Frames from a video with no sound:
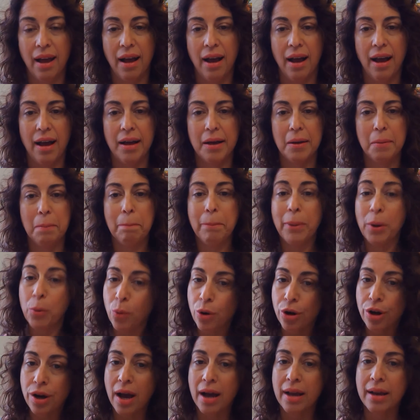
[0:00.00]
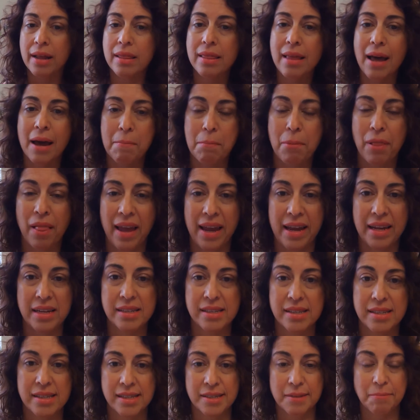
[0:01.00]
Um, but we're not in that
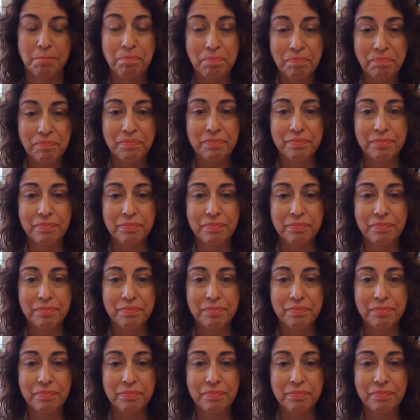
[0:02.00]
place